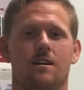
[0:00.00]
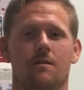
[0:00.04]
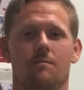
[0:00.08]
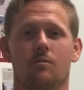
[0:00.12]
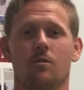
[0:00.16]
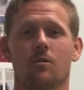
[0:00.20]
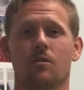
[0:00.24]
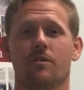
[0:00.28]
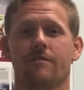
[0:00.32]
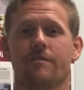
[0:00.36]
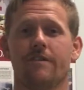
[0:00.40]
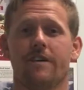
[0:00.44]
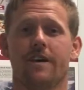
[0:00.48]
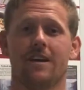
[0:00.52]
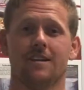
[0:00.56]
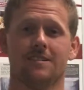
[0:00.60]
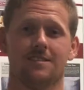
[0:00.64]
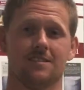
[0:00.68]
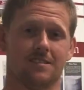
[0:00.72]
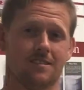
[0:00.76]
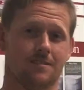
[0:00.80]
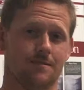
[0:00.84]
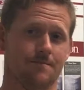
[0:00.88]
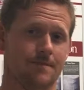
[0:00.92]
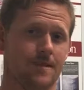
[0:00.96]
More advanced
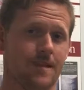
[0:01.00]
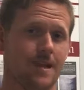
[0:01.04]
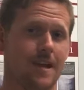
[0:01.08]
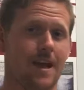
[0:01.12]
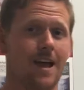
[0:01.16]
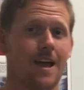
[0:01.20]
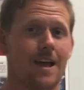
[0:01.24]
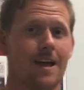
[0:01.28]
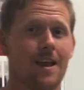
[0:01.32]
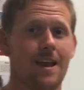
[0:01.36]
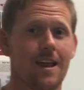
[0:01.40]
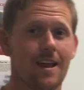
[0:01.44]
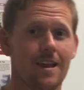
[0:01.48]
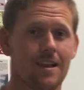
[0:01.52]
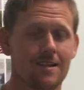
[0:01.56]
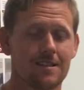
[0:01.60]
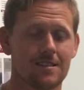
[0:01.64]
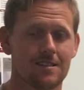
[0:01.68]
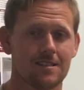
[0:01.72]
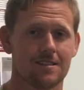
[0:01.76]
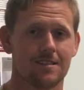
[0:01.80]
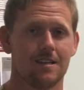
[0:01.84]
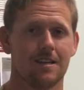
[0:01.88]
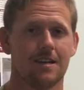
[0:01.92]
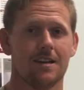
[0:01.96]
is going to be
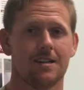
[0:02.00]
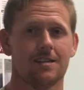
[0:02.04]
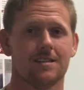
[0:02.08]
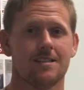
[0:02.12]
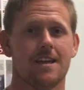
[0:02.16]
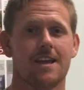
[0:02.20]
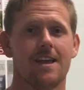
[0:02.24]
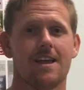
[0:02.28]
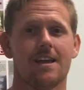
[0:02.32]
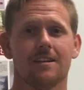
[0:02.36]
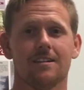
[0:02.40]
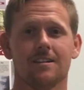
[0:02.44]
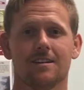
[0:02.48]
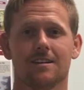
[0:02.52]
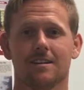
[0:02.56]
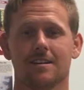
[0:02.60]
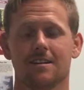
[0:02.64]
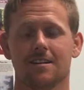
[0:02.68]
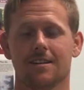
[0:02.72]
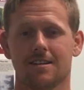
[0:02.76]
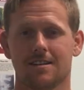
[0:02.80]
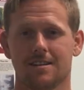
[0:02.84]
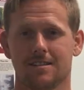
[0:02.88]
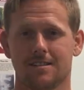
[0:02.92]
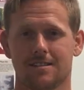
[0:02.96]
headaches,
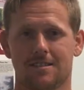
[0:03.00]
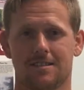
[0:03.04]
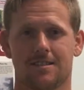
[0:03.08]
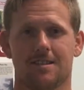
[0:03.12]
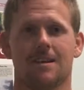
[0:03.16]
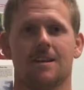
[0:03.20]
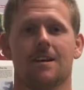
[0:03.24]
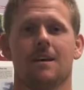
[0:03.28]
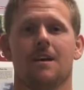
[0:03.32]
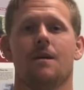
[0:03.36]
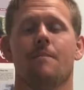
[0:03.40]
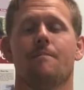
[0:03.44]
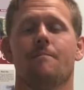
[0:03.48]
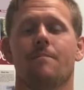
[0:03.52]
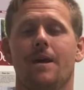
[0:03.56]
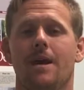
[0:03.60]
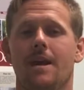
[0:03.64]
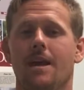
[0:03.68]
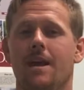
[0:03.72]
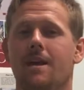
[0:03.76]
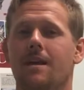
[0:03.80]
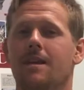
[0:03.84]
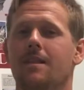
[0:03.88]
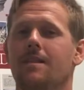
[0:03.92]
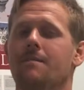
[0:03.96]
tinglingness,
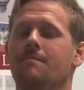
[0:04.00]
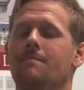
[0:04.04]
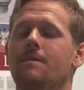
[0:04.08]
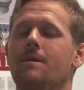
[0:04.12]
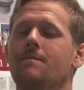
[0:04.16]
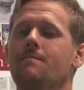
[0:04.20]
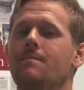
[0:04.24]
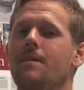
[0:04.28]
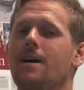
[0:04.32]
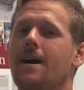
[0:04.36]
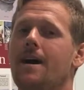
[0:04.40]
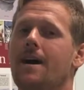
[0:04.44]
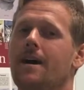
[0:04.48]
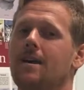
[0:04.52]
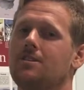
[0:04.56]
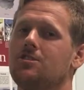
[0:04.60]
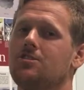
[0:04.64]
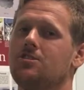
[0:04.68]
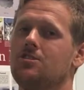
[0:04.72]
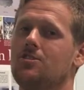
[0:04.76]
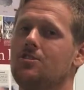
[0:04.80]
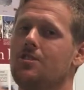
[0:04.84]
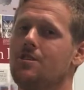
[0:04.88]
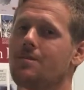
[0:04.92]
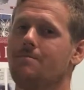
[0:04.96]
pain in the mid-back,
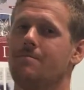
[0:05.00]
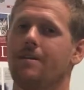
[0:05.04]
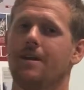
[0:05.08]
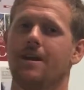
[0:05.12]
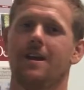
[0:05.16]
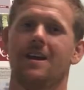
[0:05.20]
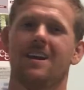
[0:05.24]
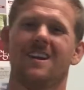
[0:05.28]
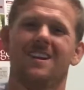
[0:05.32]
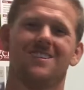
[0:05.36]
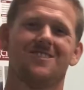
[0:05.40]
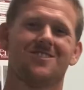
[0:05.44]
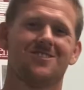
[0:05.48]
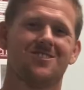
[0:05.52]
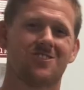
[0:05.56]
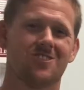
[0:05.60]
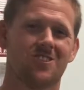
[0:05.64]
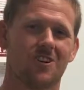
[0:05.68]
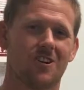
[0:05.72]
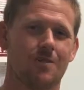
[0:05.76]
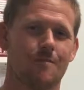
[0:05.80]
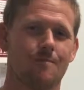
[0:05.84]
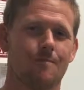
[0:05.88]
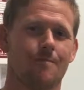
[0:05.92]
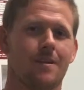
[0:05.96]
shooting pains,
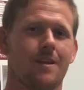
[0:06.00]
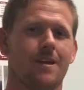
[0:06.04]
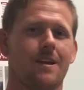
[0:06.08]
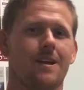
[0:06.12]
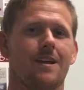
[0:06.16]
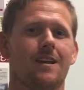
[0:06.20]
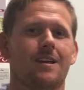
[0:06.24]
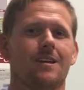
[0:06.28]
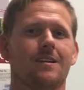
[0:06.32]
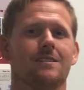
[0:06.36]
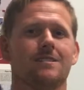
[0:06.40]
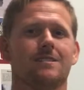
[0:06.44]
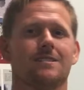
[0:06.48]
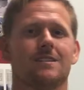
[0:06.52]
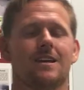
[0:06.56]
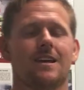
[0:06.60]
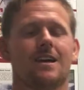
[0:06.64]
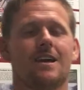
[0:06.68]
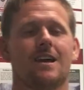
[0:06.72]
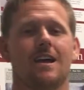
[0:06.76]
sharp pains.